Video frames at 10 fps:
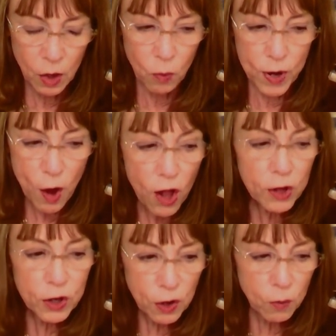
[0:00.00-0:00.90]
we
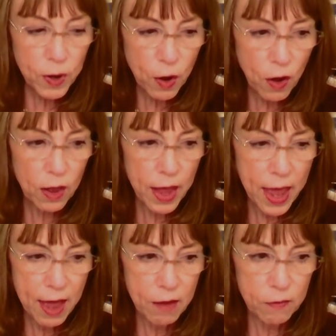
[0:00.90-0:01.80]
all, you know, we all
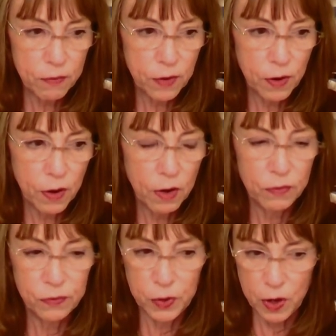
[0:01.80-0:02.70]
have our
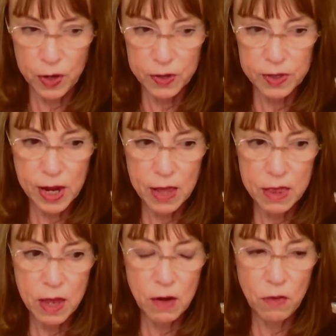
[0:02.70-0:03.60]
flaws.
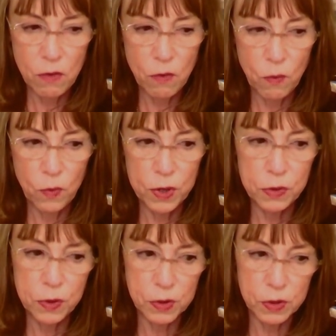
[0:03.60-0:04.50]
And then with
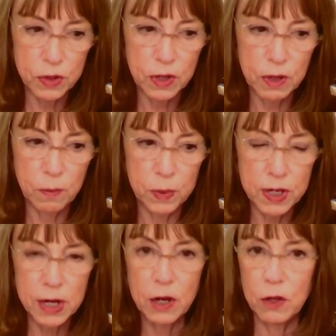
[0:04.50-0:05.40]
Young-sook in
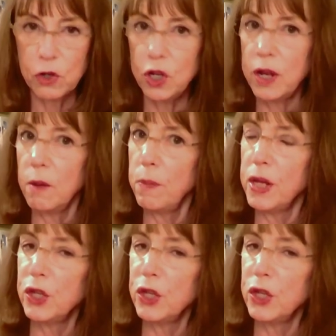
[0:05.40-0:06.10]
particular, she can be